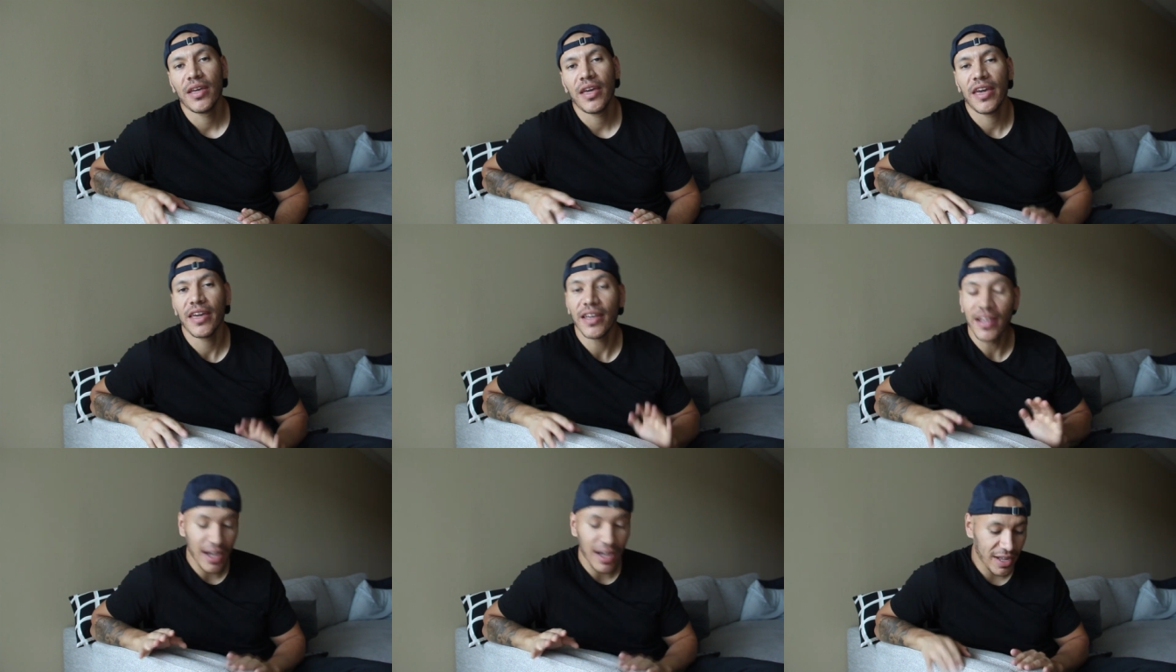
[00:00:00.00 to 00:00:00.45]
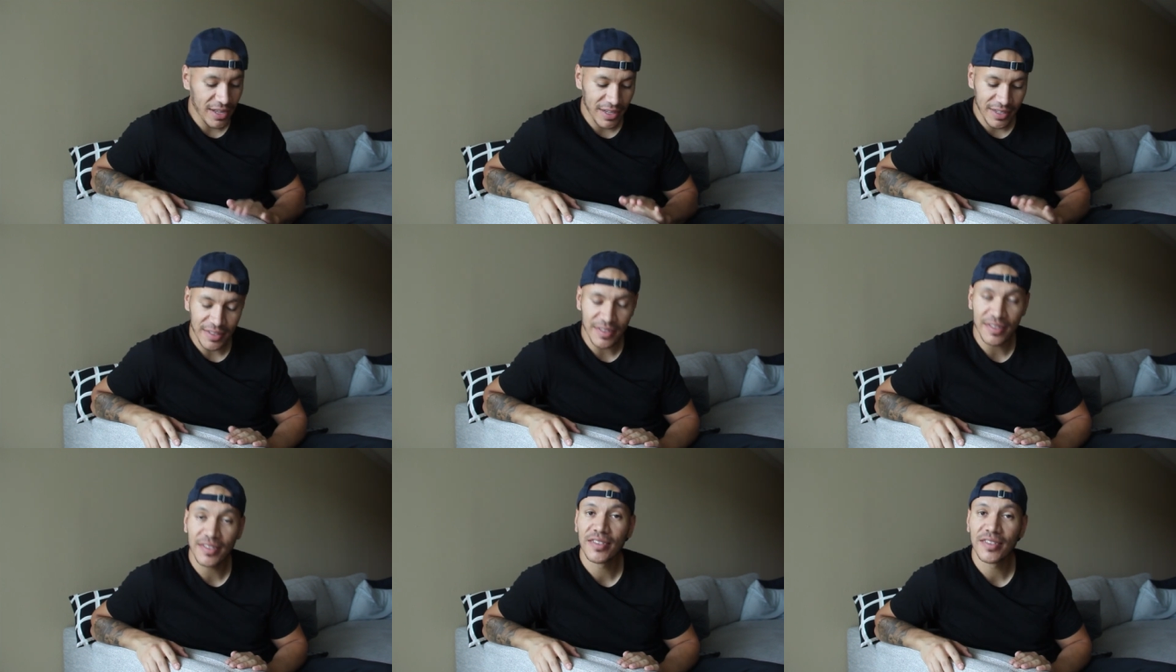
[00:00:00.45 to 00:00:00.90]
Hey
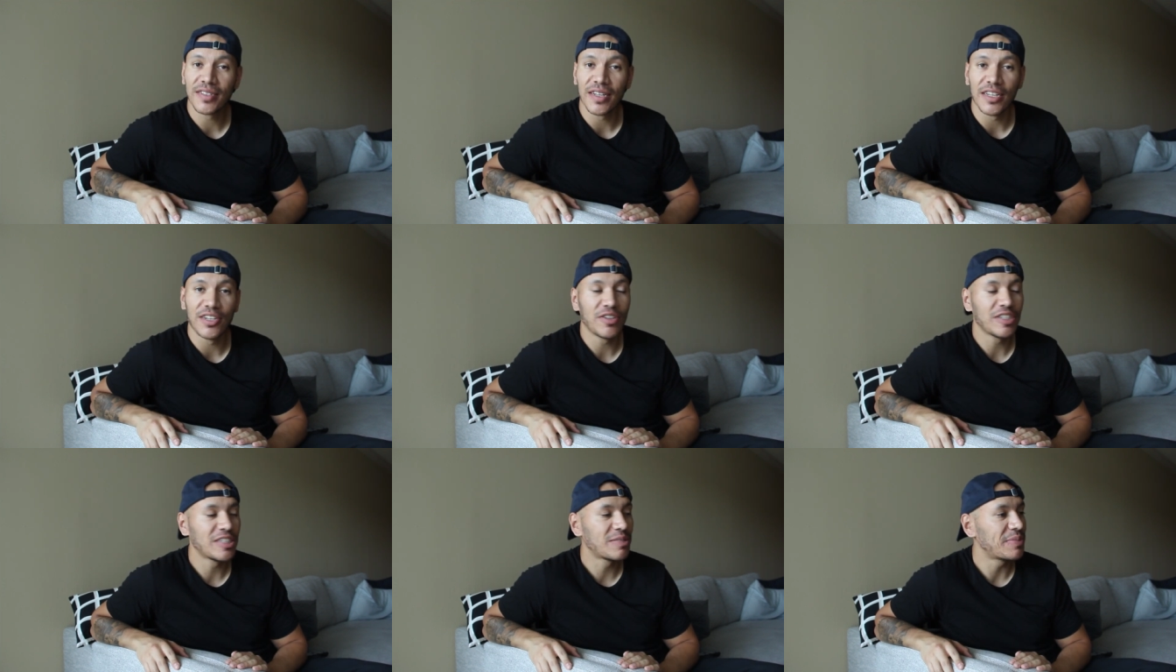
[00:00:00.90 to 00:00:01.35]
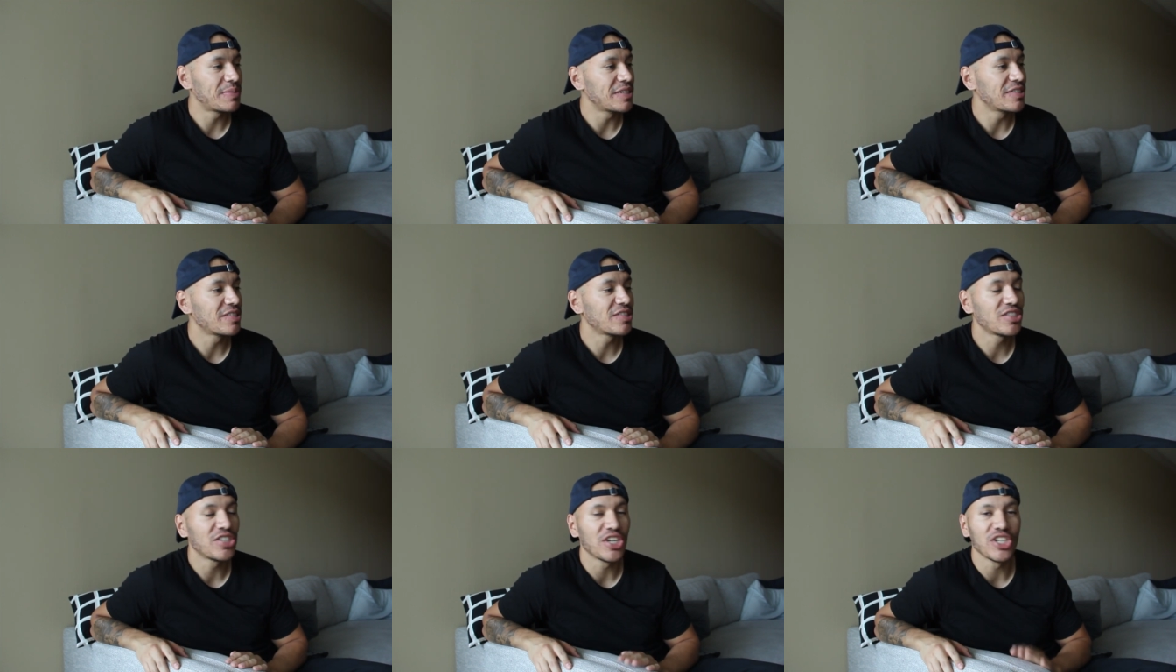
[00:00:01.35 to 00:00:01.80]
guys, I know it's been
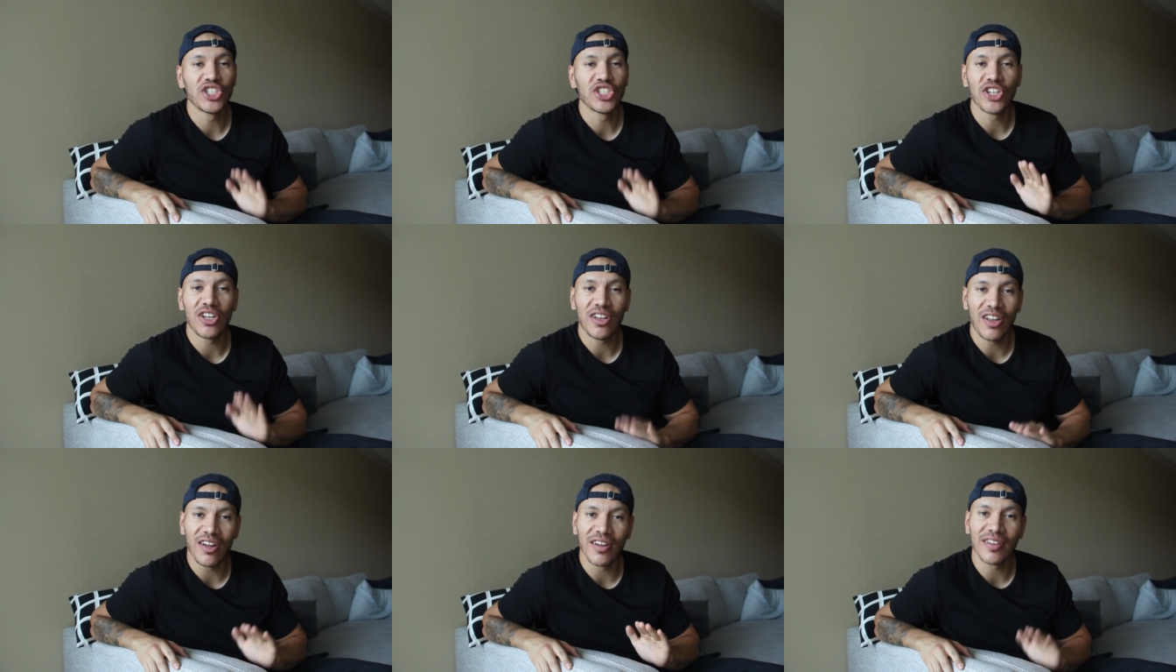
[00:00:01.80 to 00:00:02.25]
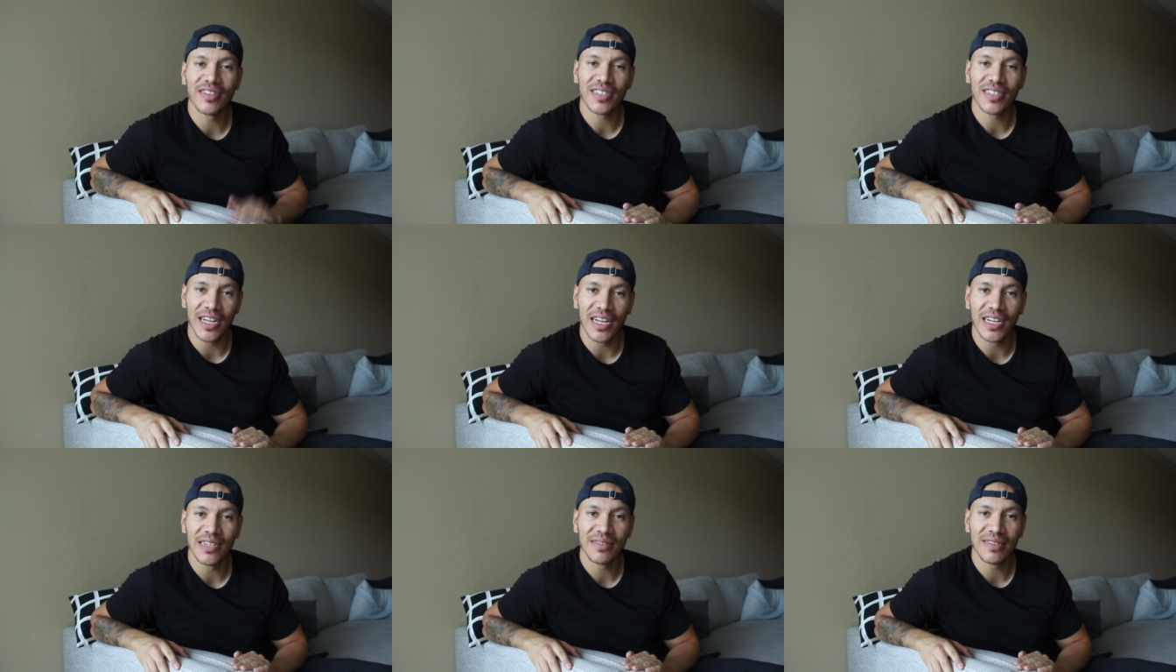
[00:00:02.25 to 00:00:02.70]
such a long
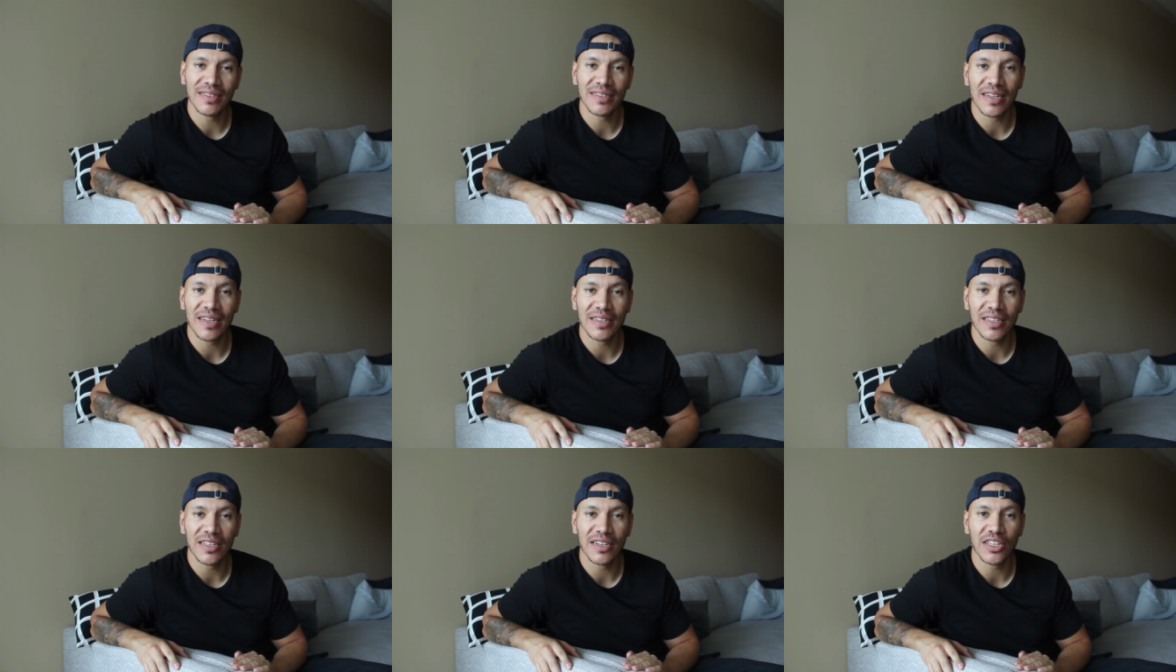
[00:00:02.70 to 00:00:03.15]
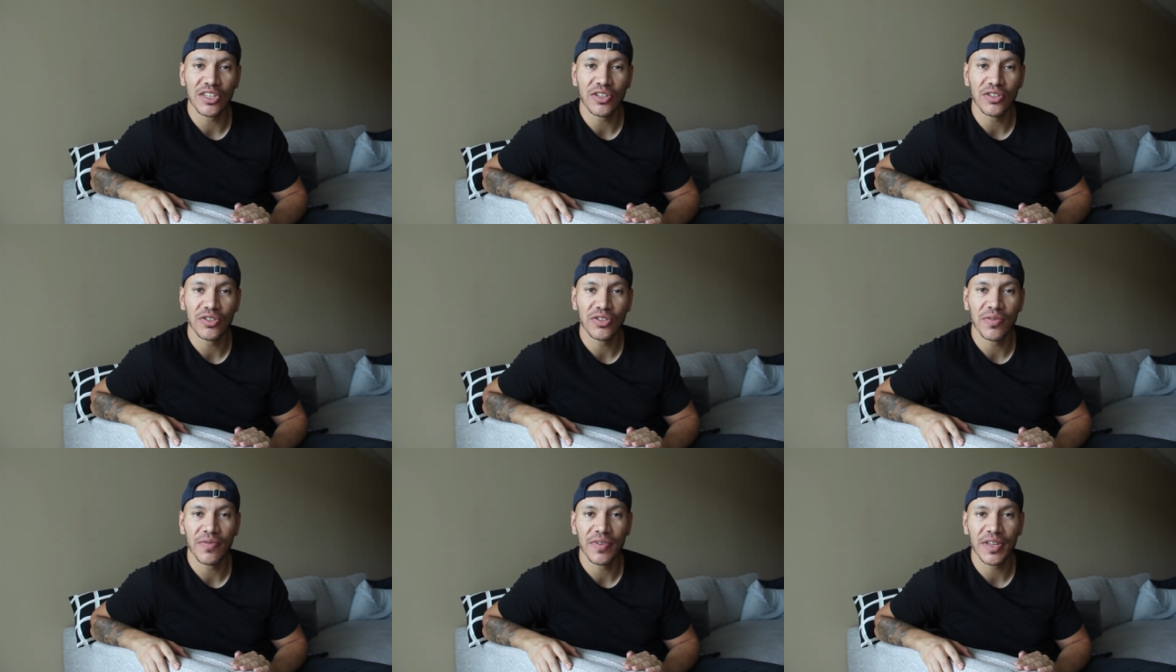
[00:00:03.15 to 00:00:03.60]
time since I've done a
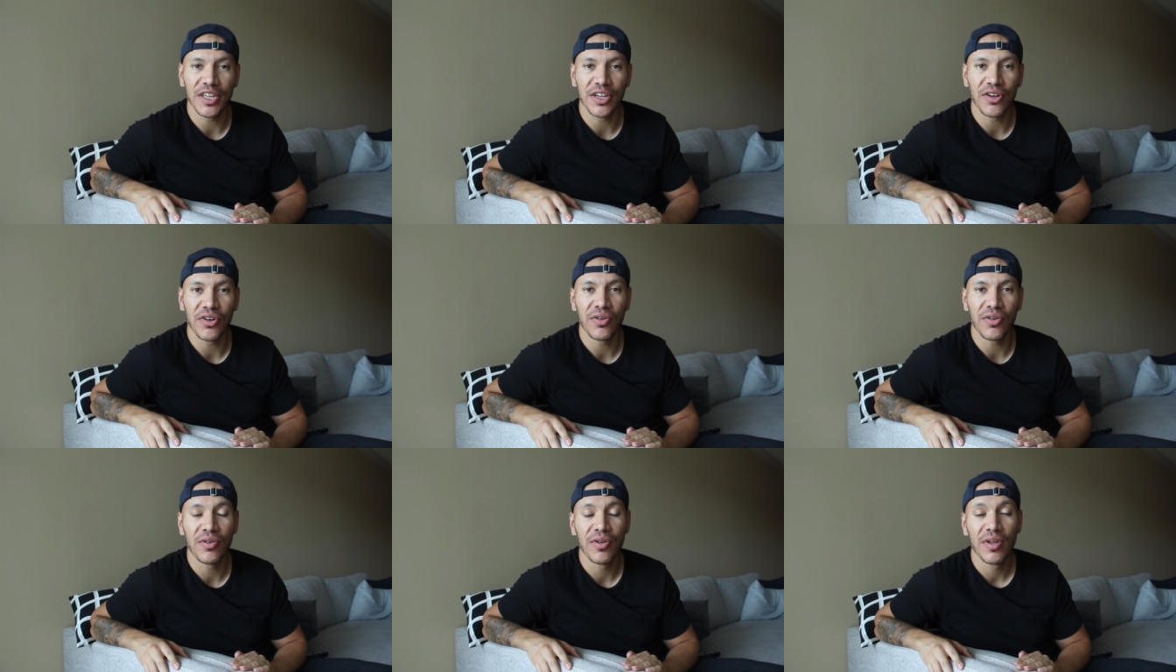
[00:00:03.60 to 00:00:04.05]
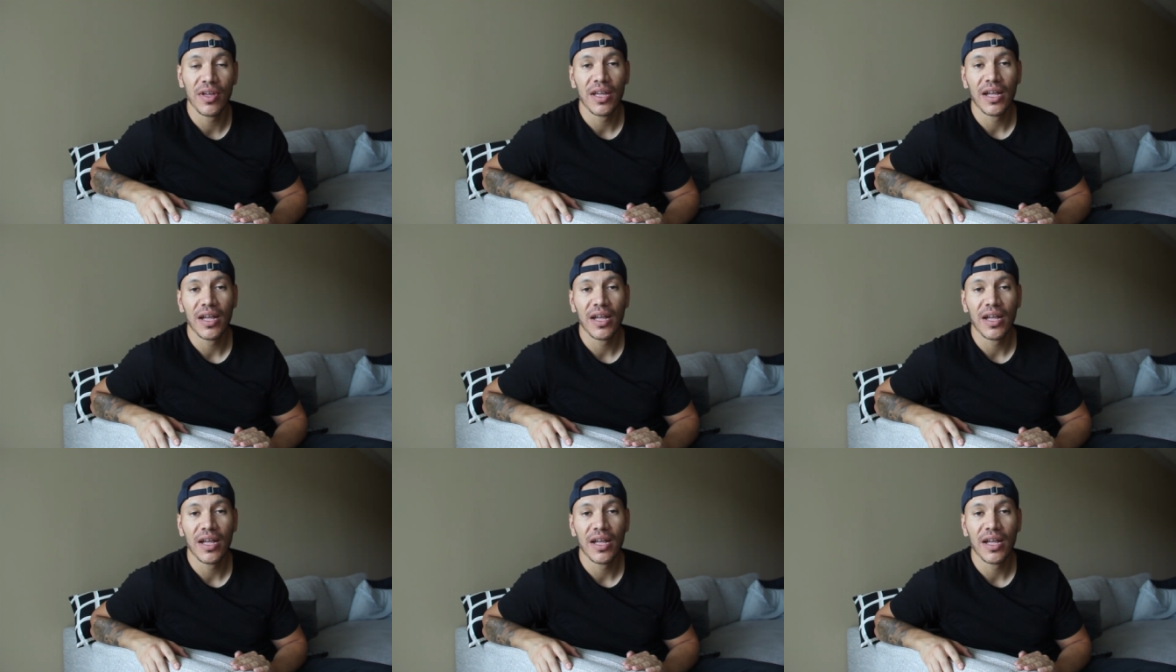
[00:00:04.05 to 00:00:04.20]
YouTube video.